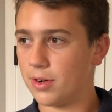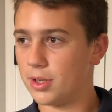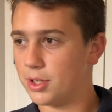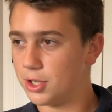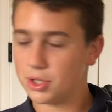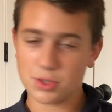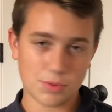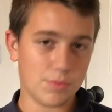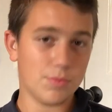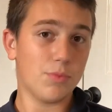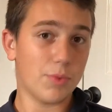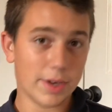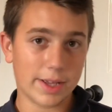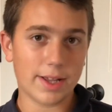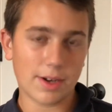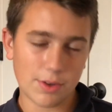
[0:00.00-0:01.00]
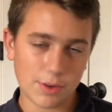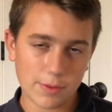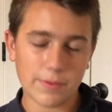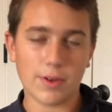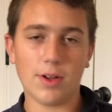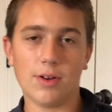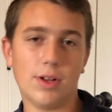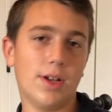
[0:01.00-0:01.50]
you just want to get a new
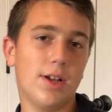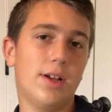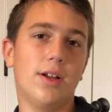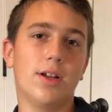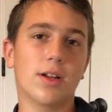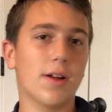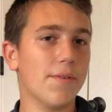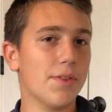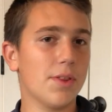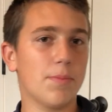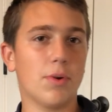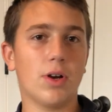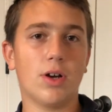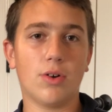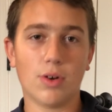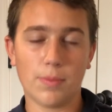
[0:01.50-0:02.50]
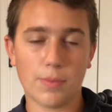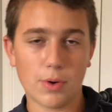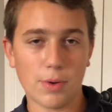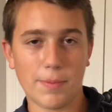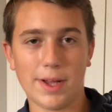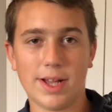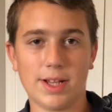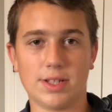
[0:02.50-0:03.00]
phone, go for the Pro or Pro
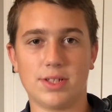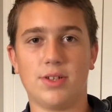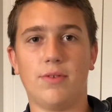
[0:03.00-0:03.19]
Max.